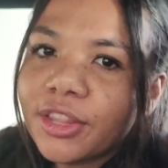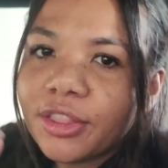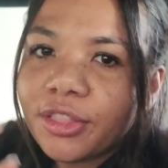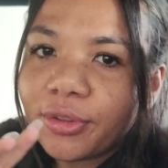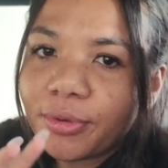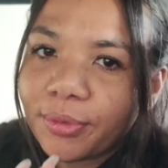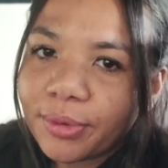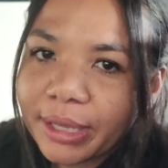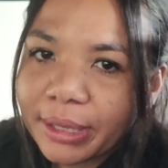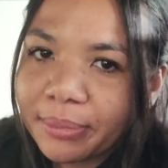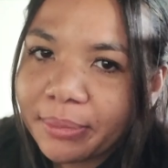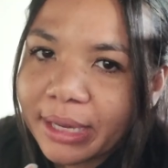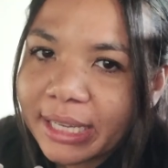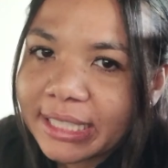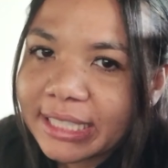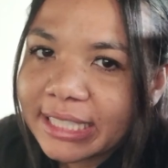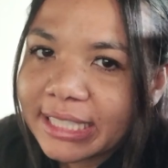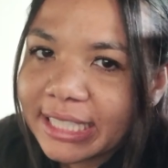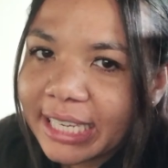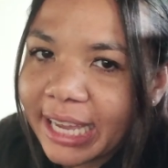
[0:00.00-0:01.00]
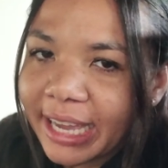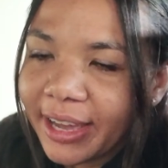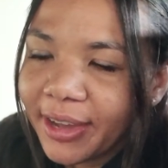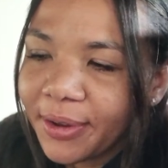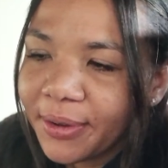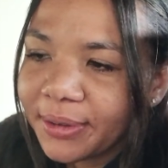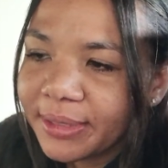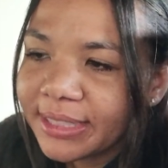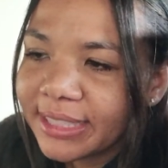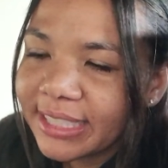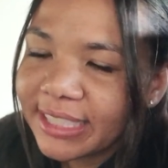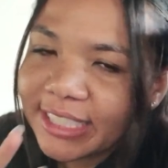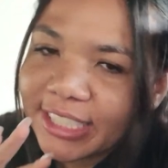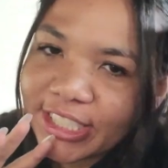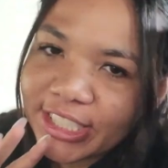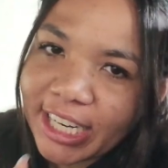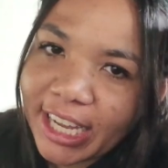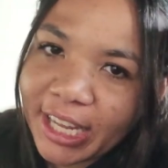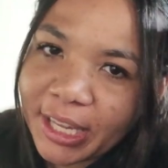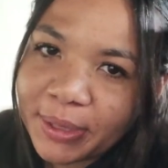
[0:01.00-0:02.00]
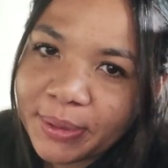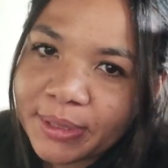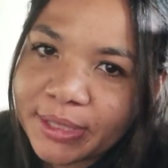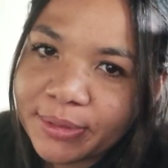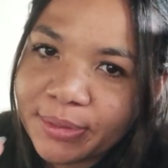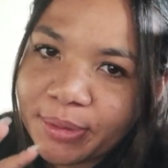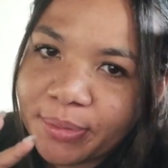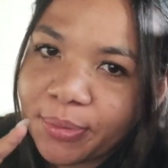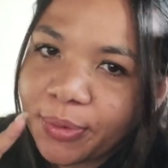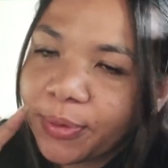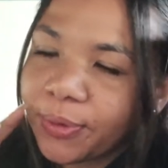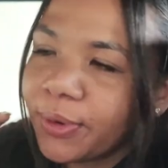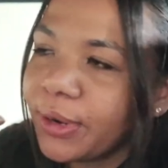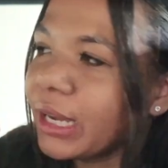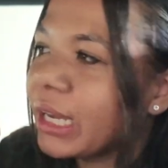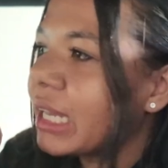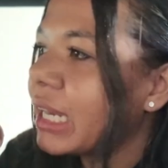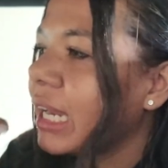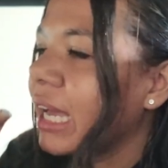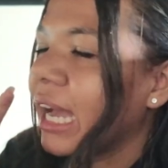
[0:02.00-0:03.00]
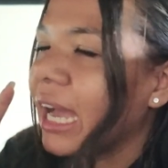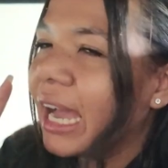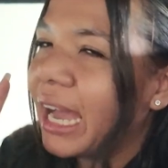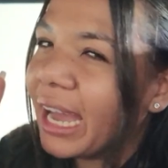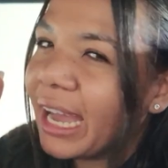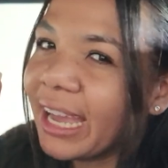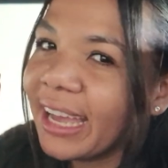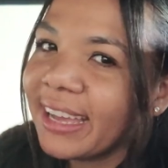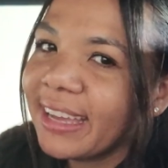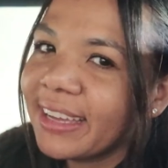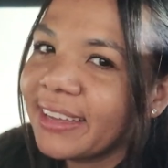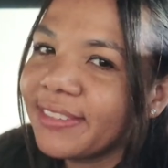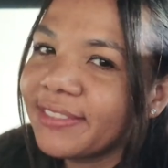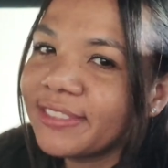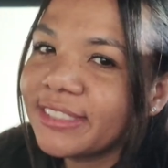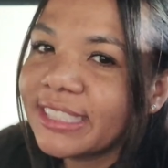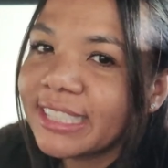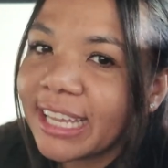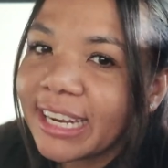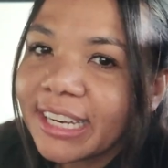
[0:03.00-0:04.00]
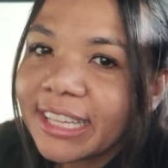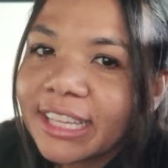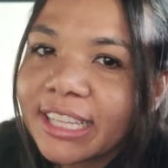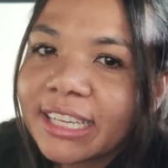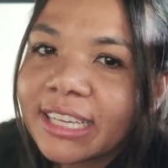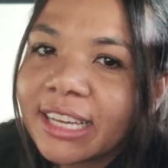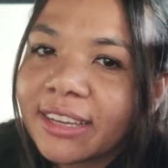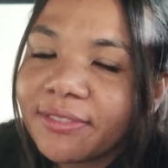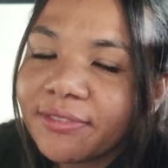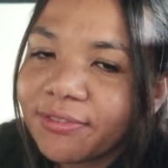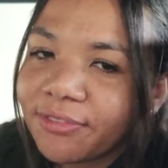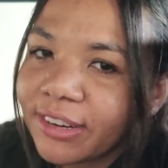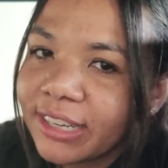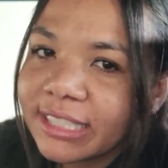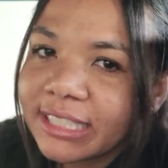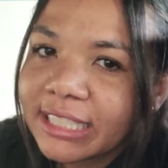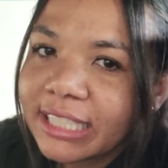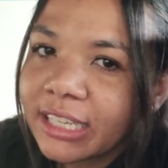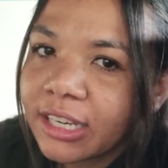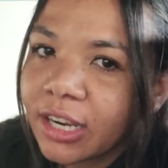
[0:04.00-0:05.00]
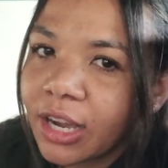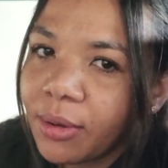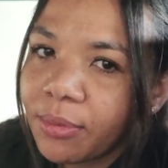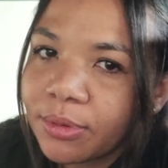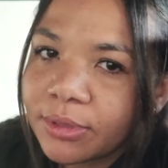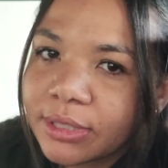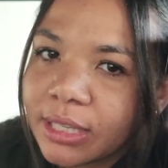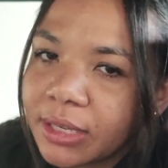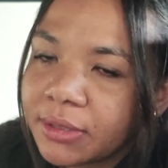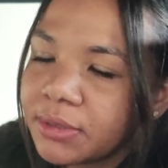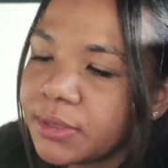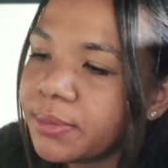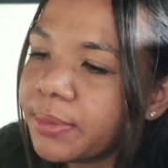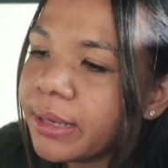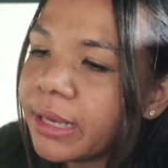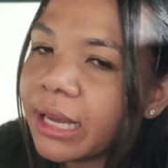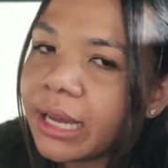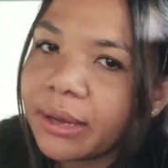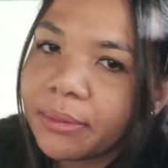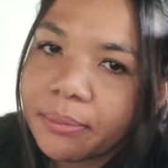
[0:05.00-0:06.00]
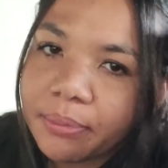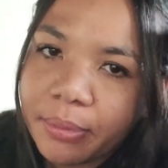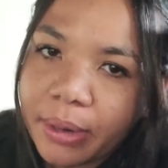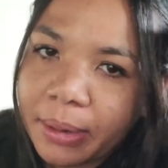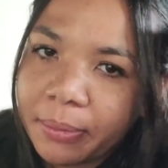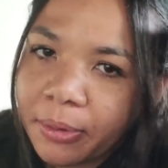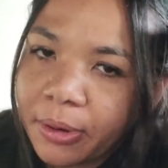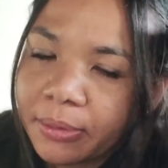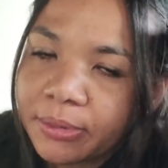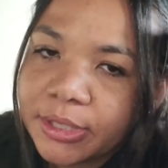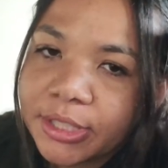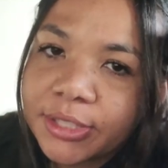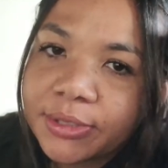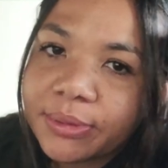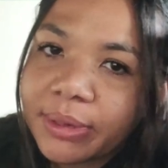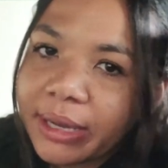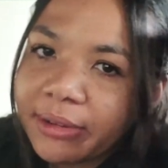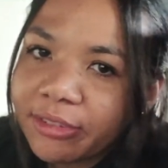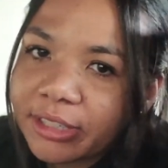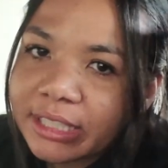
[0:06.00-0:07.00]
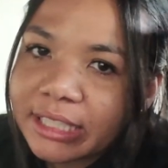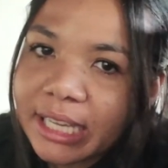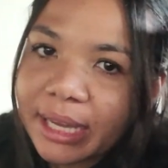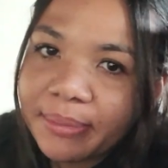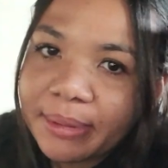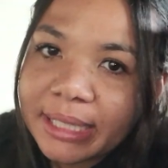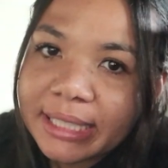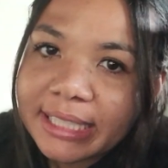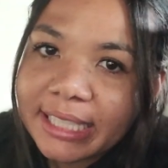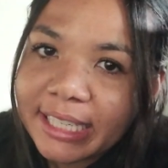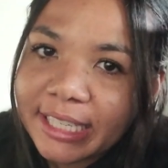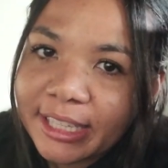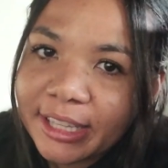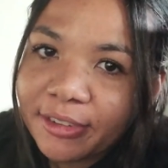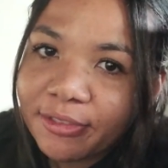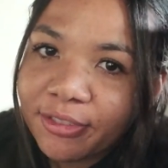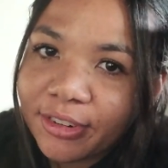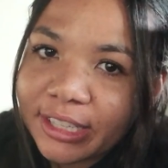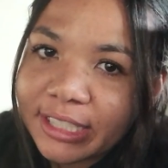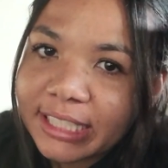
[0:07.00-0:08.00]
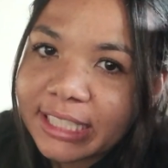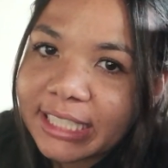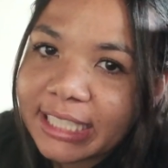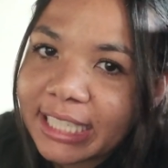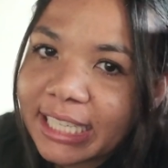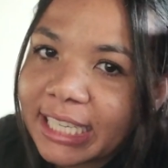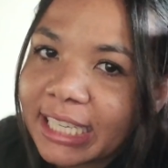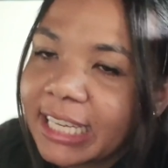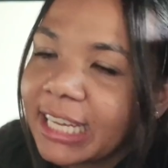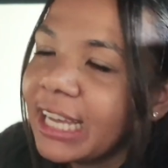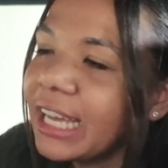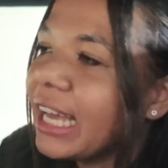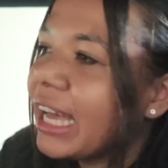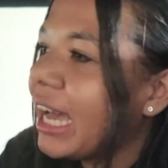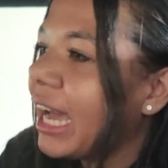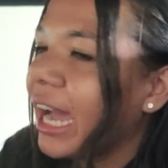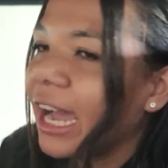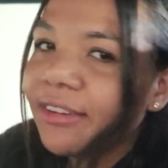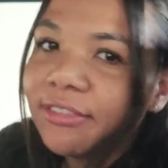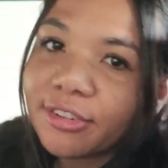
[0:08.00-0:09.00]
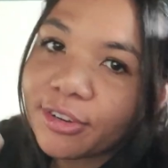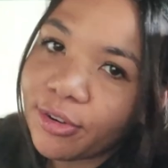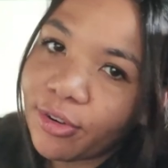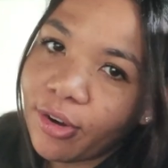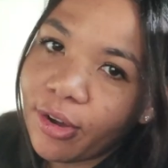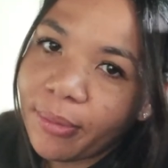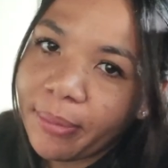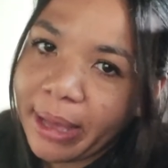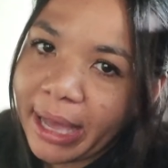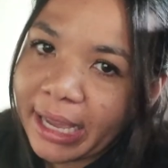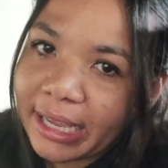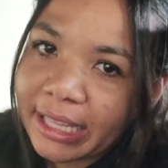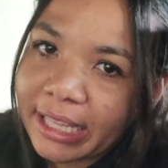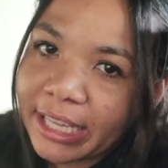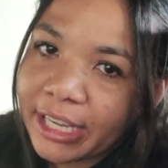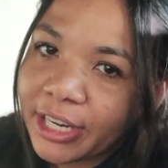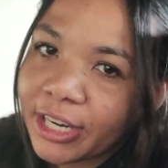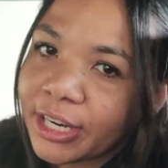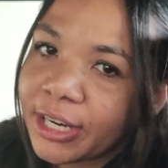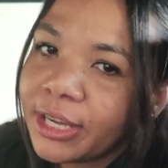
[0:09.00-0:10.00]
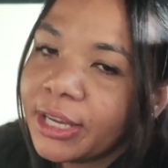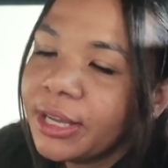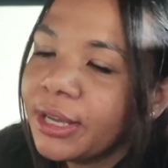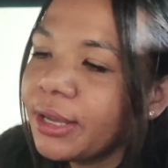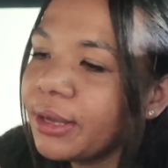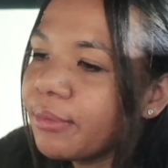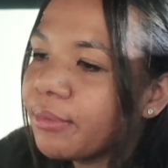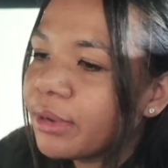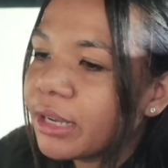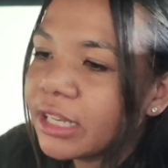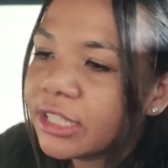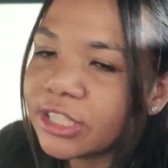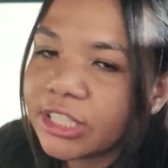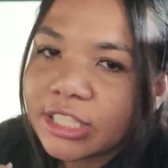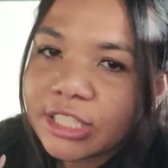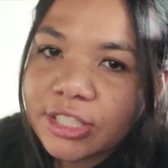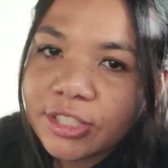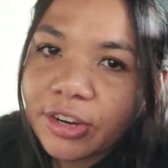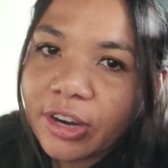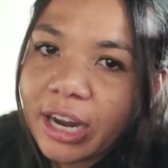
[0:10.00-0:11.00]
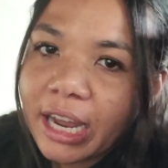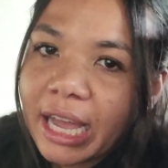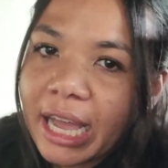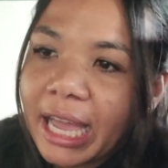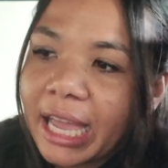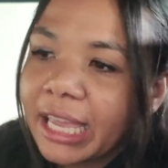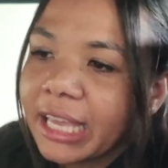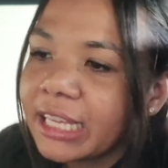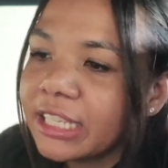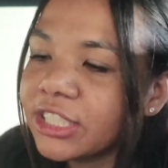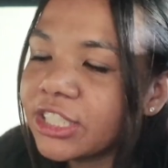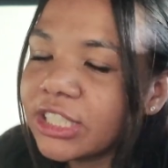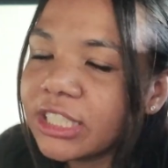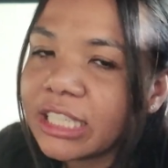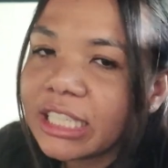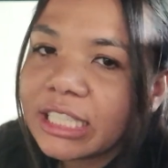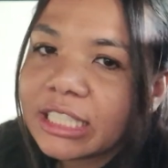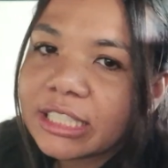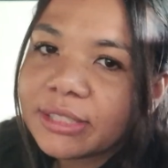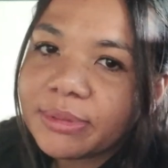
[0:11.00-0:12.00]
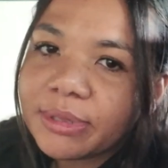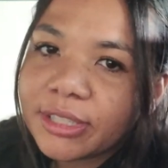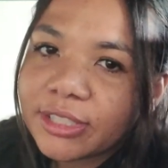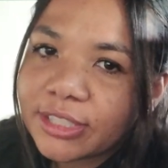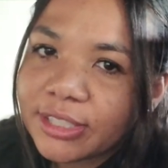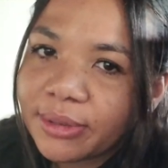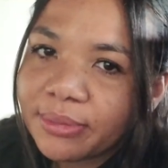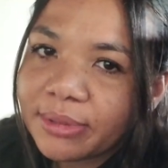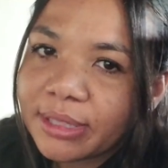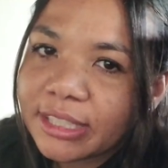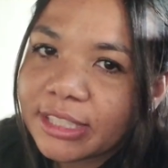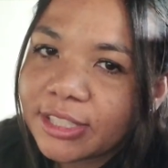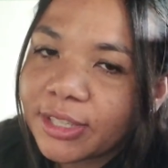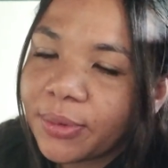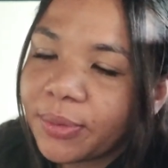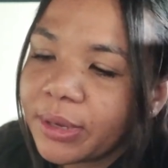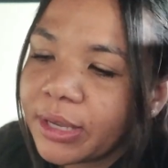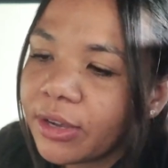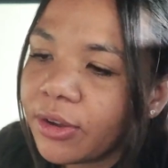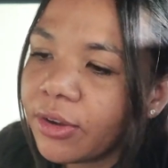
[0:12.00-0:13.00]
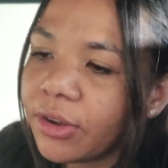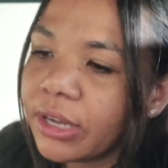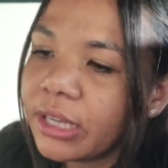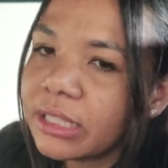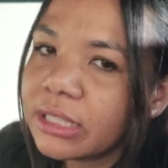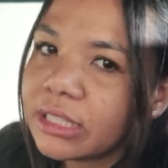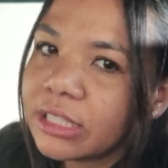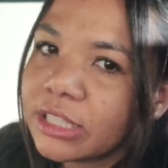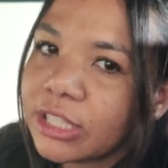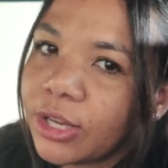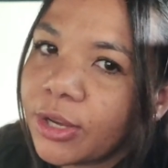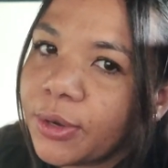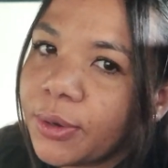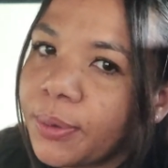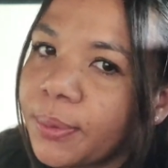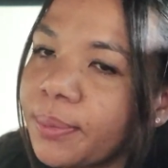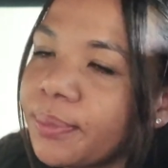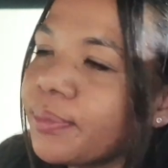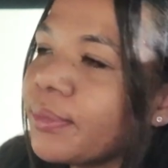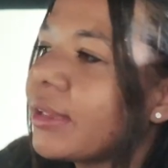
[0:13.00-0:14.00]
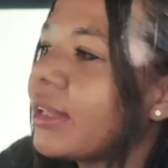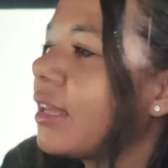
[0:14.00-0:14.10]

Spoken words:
3 months now since Shiloh has been born. I've sat in the front seat a couple times, but I promise you, every time I sit in the front seat, I have to crawl back here because she's crying and she needs me or something's going on. So